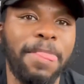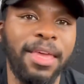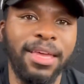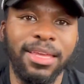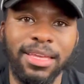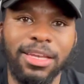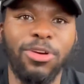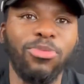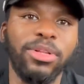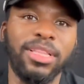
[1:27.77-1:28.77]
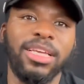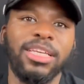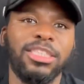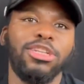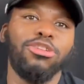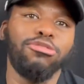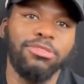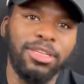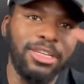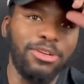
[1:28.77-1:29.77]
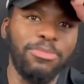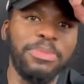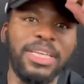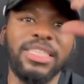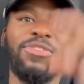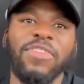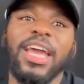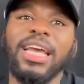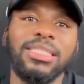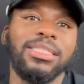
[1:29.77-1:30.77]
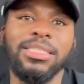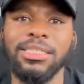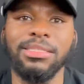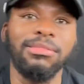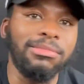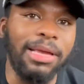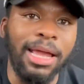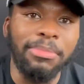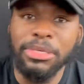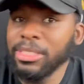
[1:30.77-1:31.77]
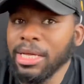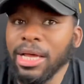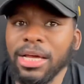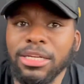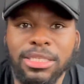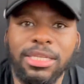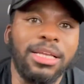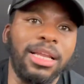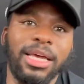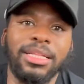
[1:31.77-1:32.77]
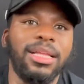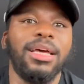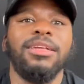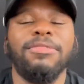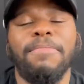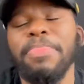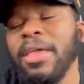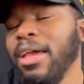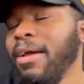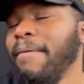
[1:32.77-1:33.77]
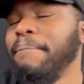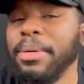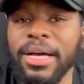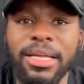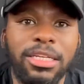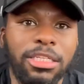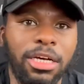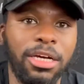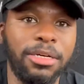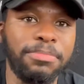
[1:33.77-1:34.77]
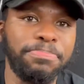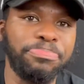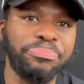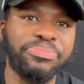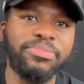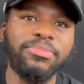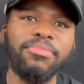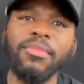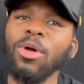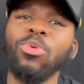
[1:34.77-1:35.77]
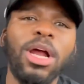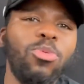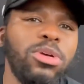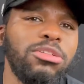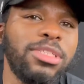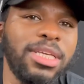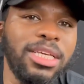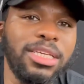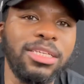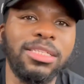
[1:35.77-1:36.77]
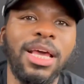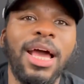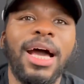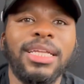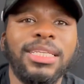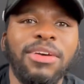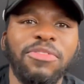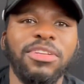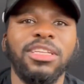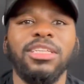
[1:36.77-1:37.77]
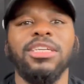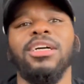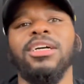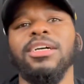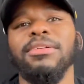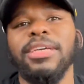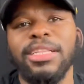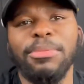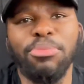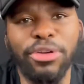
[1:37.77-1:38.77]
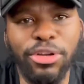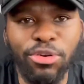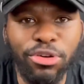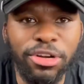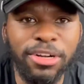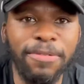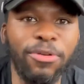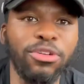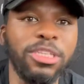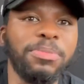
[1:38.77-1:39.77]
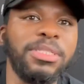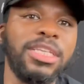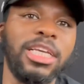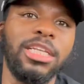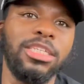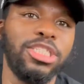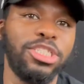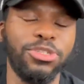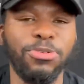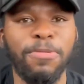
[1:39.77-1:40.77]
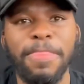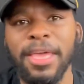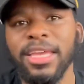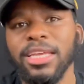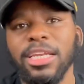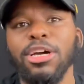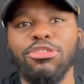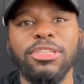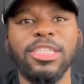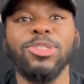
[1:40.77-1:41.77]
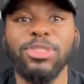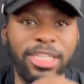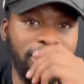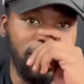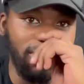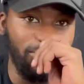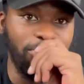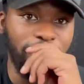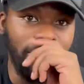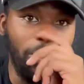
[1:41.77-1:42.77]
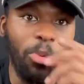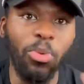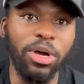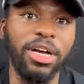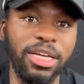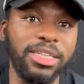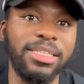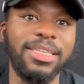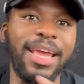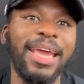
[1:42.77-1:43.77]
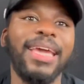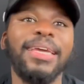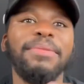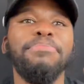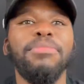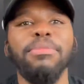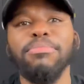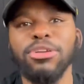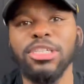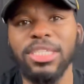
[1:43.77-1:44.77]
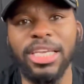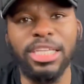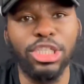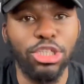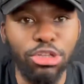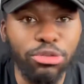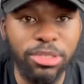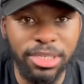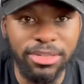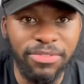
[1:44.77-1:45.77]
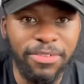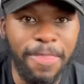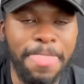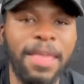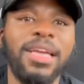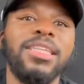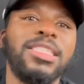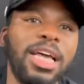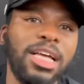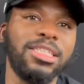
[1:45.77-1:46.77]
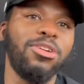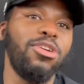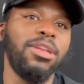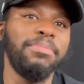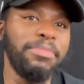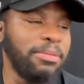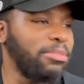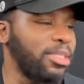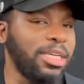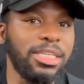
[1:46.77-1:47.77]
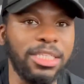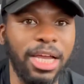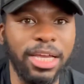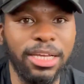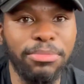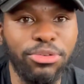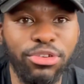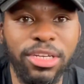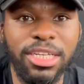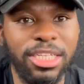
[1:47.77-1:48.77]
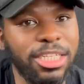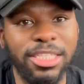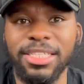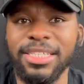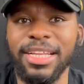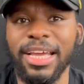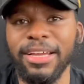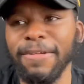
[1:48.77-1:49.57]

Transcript: you know, when things don't, you know, be as fast as Amazon or something like that. But what I will say is I definitely hit the pre-order on this particular shoe. You know, this shoe was a members exclusive. Shout outs to all the members of the Saya community. This is like,